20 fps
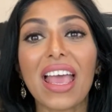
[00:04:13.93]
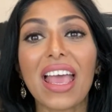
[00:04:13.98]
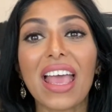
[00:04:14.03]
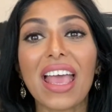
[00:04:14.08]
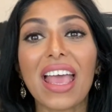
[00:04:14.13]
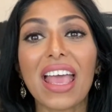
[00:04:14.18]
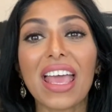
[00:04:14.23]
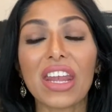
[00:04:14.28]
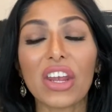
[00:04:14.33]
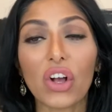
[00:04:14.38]

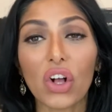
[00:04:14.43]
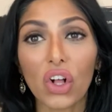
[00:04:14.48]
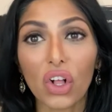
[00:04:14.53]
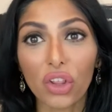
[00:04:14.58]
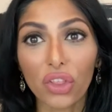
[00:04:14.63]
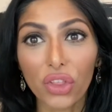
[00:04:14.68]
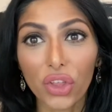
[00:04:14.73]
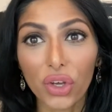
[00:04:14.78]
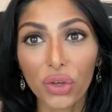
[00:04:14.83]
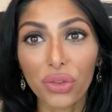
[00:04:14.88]
And
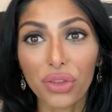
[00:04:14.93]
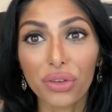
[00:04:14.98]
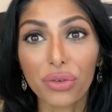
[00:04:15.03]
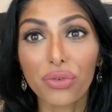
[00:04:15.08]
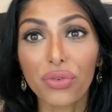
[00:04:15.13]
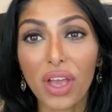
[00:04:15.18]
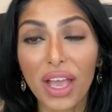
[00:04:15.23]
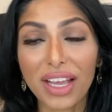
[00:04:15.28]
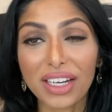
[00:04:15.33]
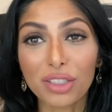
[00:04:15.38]
although the
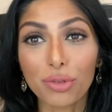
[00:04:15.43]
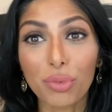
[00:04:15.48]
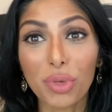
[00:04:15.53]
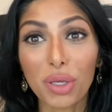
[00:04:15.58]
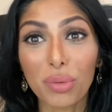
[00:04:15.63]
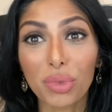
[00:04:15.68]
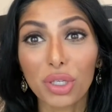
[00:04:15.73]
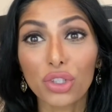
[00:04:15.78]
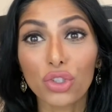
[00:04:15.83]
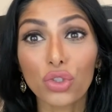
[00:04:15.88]
fact may
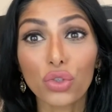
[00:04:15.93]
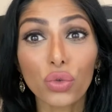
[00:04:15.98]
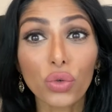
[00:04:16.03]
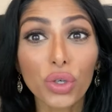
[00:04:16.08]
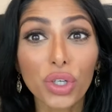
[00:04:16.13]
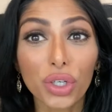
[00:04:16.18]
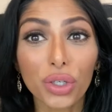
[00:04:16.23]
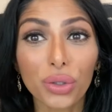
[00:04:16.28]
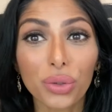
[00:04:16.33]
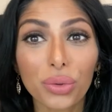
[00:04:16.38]
be
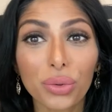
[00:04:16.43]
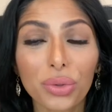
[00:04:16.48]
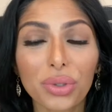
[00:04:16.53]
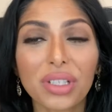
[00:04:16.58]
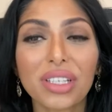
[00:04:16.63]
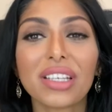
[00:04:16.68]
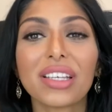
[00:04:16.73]
true,